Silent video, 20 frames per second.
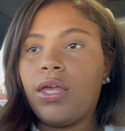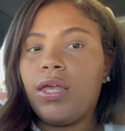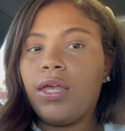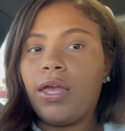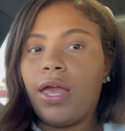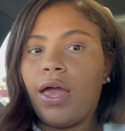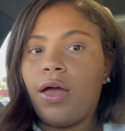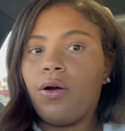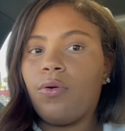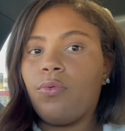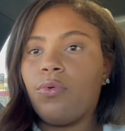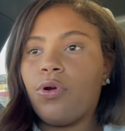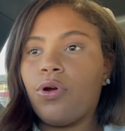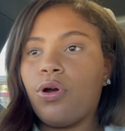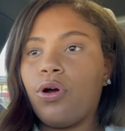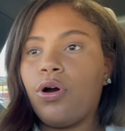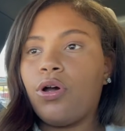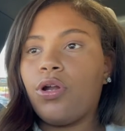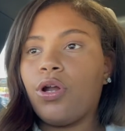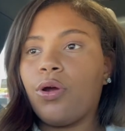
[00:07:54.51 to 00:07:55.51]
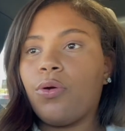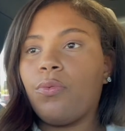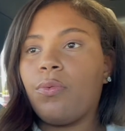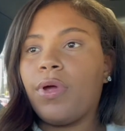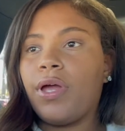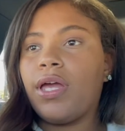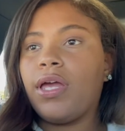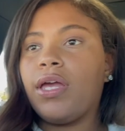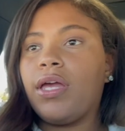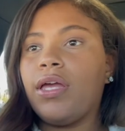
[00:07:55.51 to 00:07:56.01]
yeah, we're on our
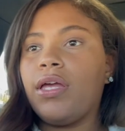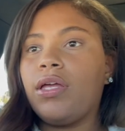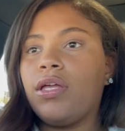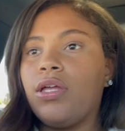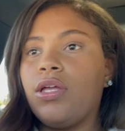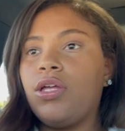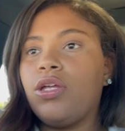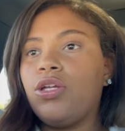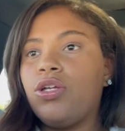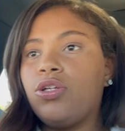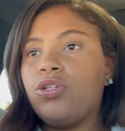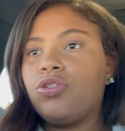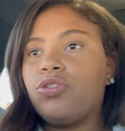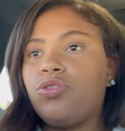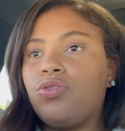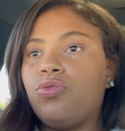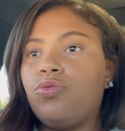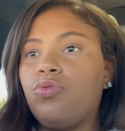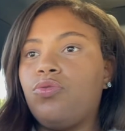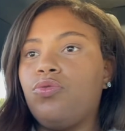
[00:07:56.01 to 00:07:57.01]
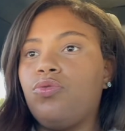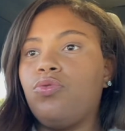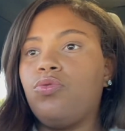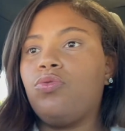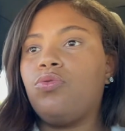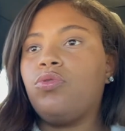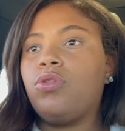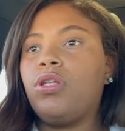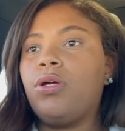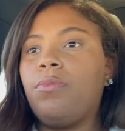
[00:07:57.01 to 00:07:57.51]
way to
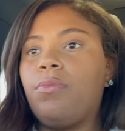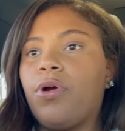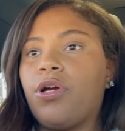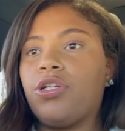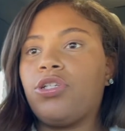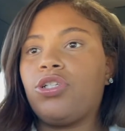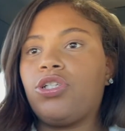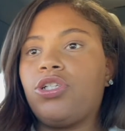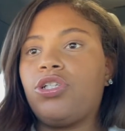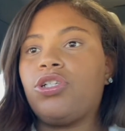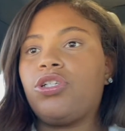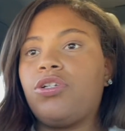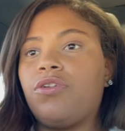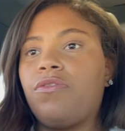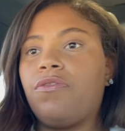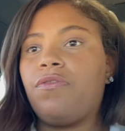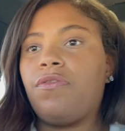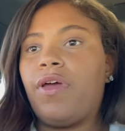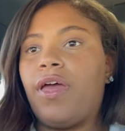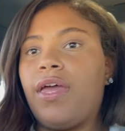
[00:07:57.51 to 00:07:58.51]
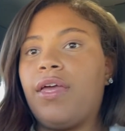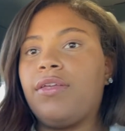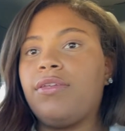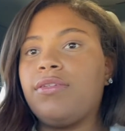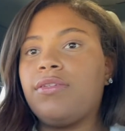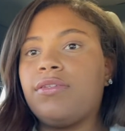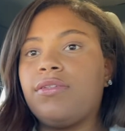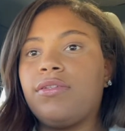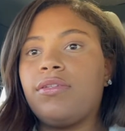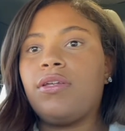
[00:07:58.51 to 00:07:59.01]
the brunch
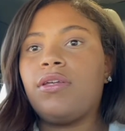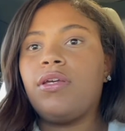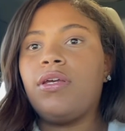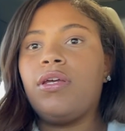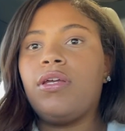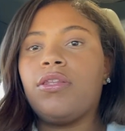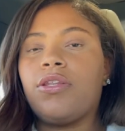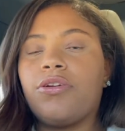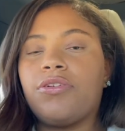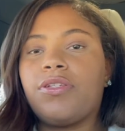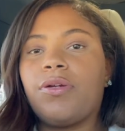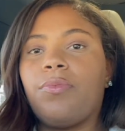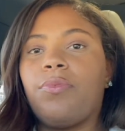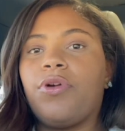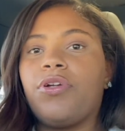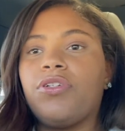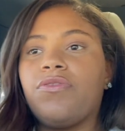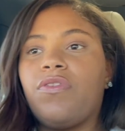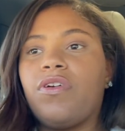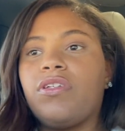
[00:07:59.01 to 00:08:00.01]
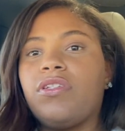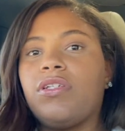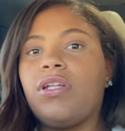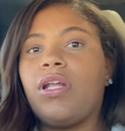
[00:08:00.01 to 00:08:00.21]
fest. There's a brunch fest in